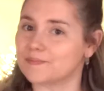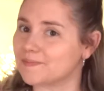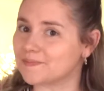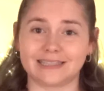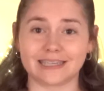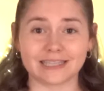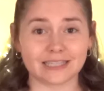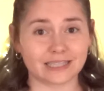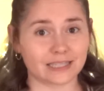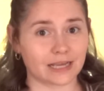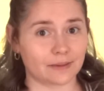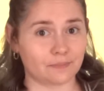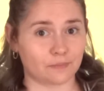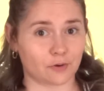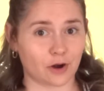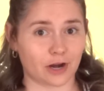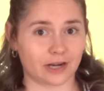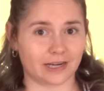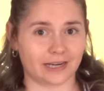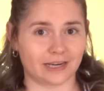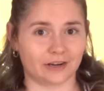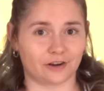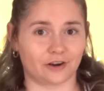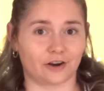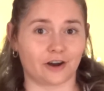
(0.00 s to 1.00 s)
This step right
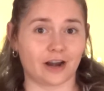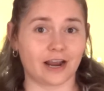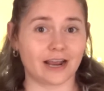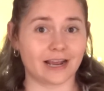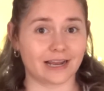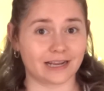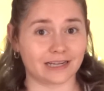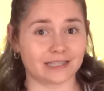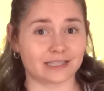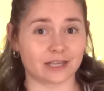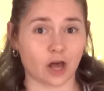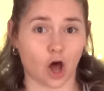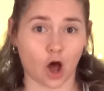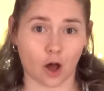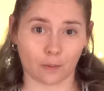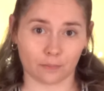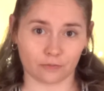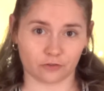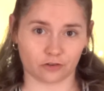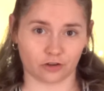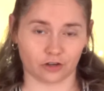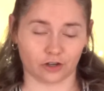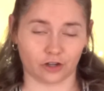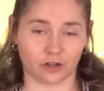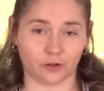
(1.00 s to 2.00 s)
here is
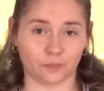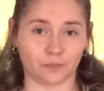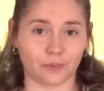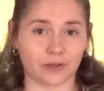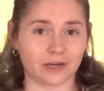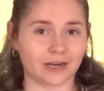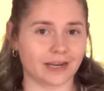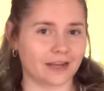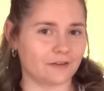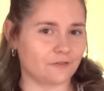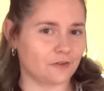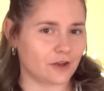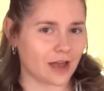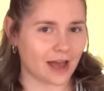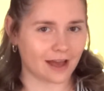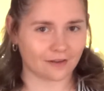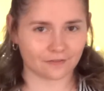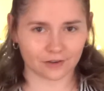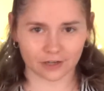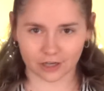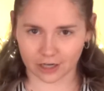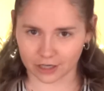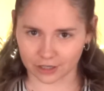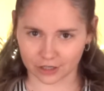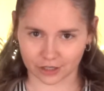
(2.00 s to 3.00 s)
optional, but if you
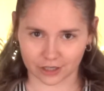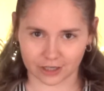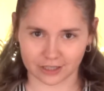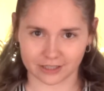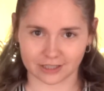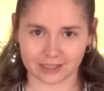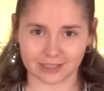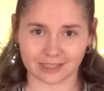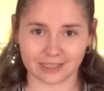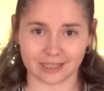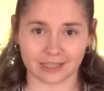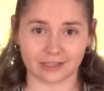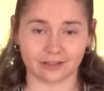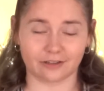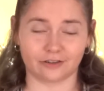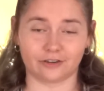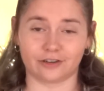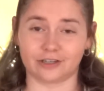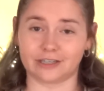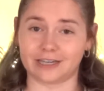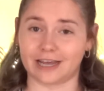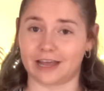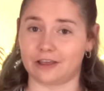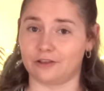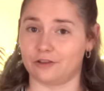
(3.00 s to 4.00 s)
have another
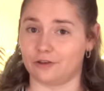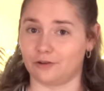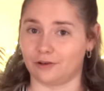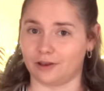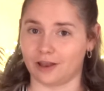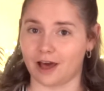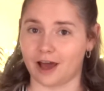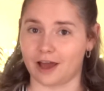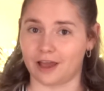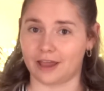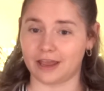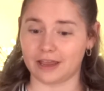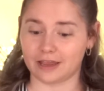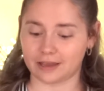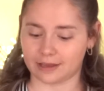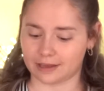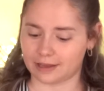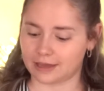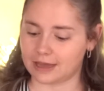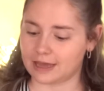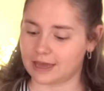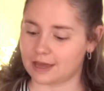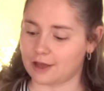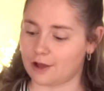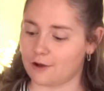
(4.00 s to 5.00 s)
concealer that you like,
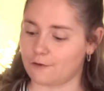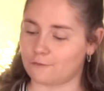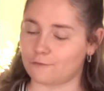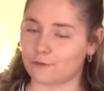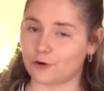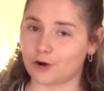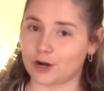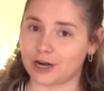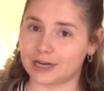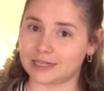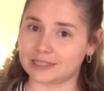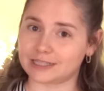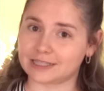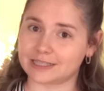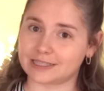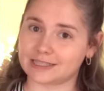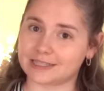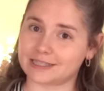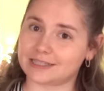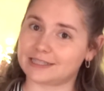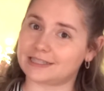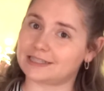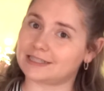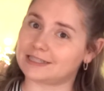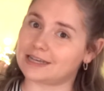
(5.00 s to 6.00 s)
for
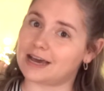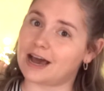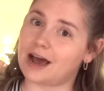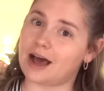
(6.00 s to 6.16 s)
instance,